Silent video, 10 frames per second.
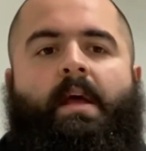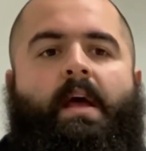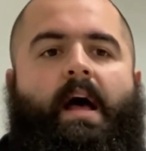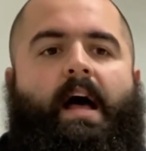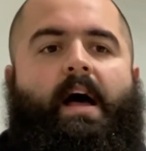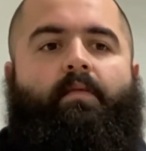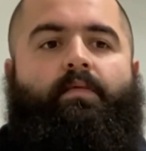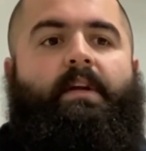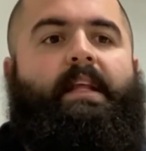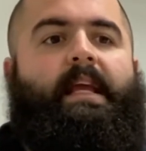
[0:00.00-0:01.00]

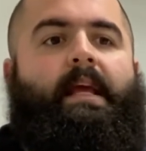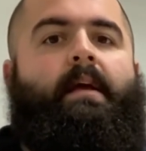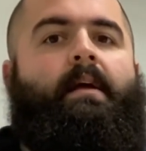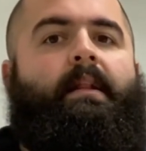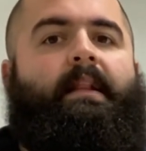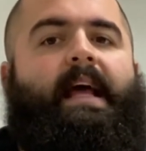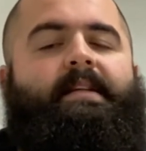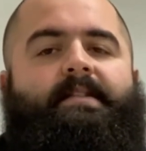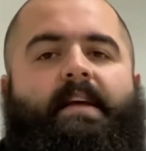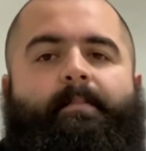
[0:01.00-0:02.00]
really light
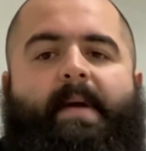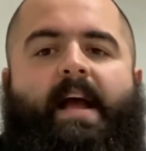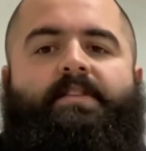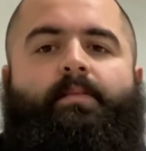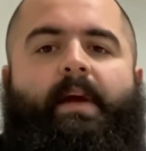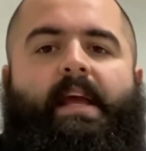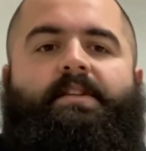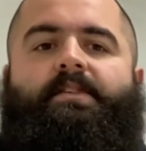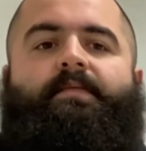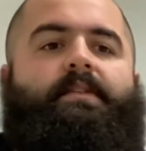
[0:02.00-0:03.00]
sub-max weight
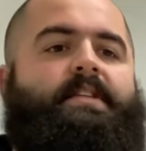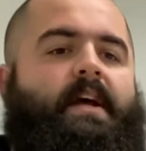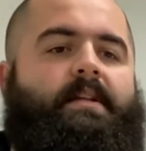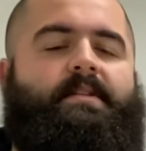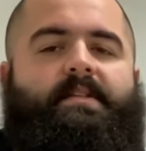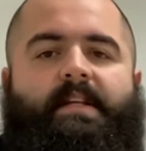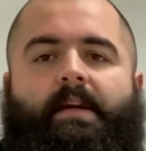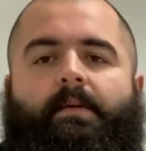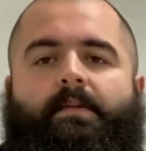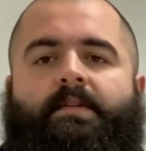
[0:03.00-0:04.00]
just for tons of
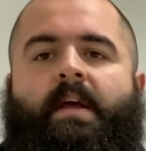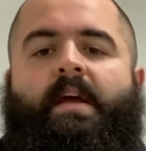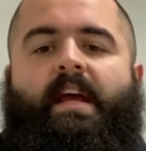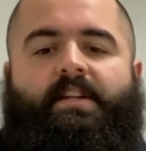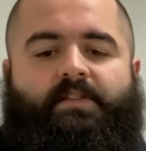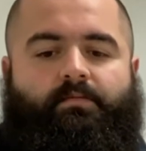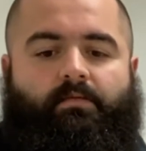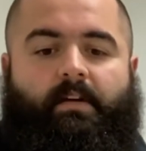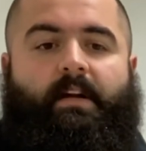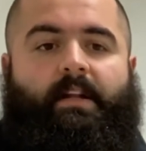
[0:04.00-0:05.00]
singles, and just
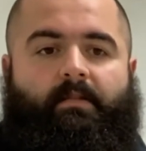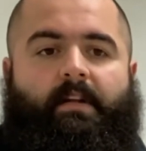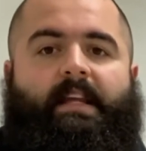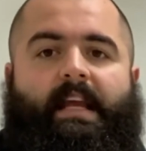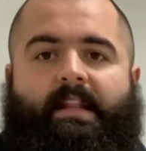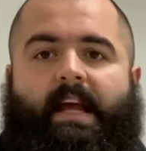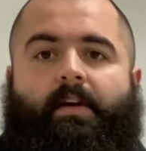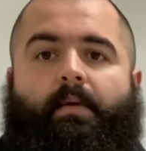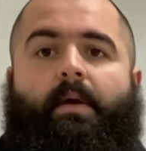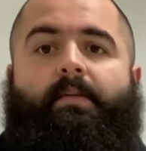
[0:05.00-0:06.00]
really, really getting that
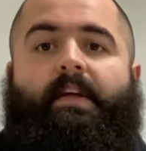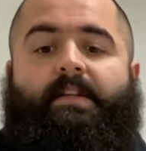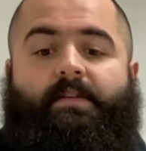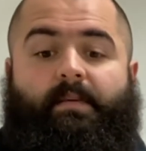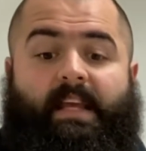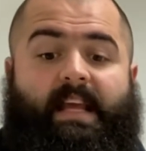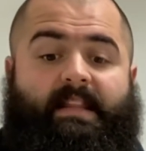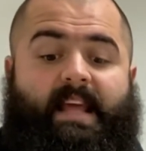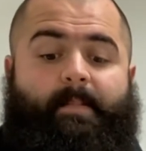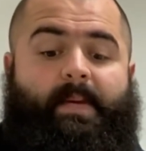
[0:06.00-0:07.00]
growth in to really hit
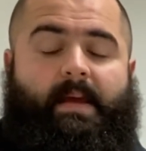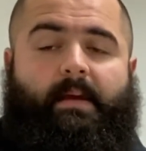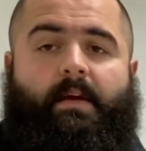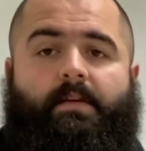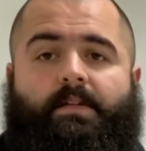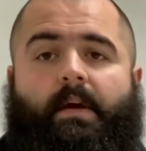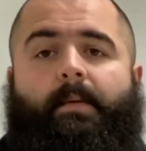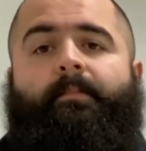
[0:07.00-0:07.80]
that peak. So